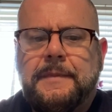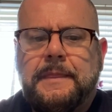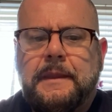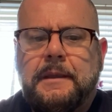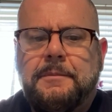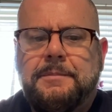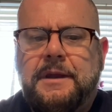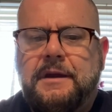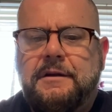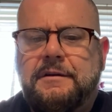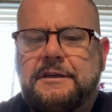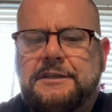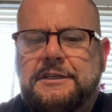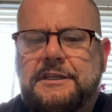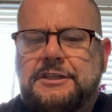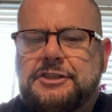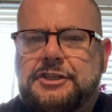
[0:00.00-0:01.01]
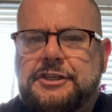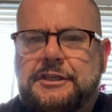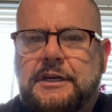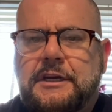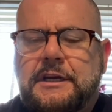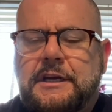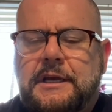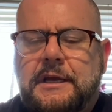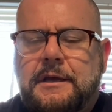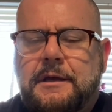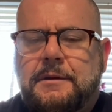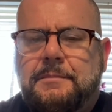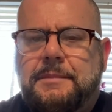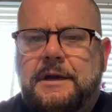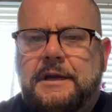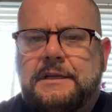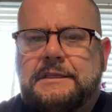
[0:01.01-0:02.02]
parentage,
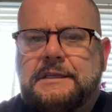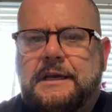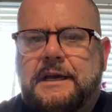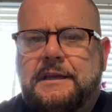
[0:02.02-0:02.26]
but